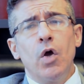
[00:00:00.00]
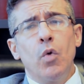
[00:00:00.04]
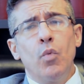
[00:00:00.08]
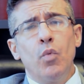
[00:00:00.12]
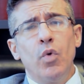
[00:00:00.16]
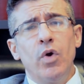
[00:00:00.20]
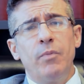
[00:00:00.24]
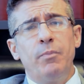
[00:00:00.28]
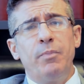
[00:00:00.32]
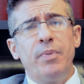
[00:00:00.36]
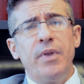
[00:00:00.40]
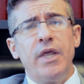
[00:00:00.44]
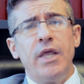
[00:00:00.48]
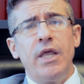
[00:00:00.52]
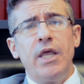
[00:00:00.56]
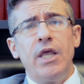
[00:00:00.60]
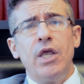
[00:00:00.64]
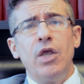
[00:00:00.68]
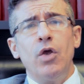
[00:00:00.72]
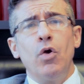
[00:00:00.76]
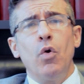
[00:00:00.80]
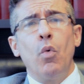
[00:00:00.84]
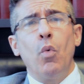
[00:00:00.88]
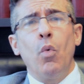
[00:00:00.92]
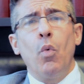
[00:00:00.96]
would
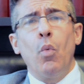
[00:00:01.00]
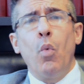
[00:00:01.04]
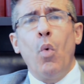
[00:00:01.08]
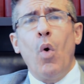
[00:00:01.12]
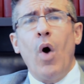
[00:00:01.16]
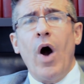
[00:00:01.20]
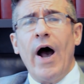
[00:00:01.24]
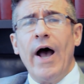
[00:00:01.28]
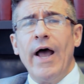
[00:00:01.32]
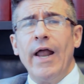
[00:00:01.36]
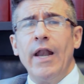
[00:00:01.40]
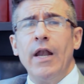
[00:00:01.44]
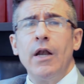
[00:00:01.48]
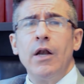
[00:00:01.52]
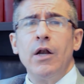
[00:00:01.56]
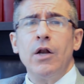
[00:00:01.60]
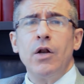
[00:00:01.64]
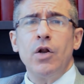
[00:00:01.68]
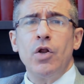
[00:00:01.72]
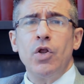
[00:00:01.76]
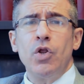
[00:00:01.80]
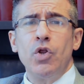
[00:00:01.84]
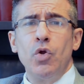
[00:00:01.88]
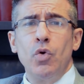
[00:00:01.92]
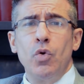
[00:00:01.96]
be what
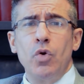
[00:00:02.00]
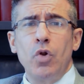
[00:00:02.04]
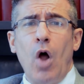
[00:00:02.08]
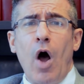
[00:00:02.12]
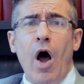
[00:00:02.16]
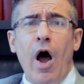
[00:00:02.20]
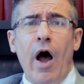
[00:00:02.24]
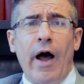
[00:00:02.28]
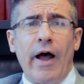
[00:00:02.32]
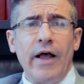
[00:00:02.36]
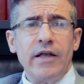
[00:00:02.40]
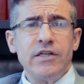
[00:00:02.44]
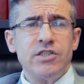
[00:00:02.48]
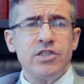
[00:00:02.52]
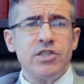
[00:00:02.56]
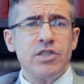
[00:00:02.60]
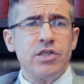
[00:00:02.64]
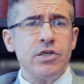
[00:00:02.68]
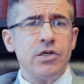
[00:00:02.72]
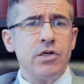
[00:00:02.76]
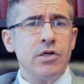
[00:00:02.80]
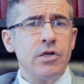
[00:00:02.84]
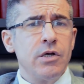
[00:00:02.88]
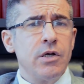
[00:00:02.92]
you lost